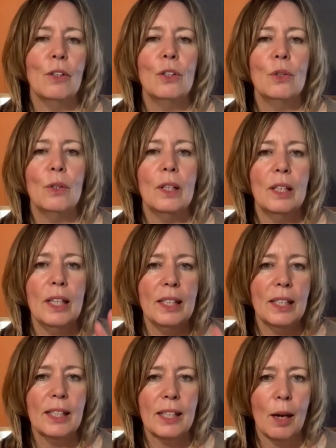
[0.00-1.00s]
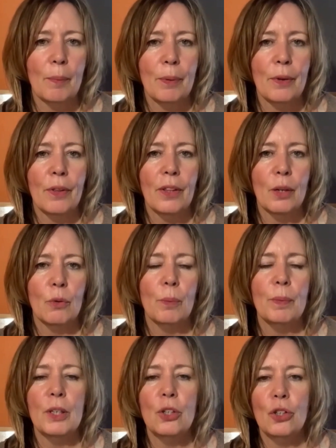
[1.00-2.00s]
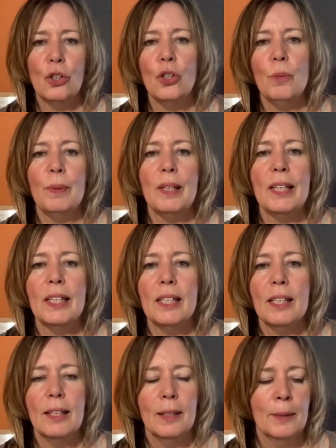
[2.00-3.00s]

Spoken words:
So in this example, there will be 2 beats,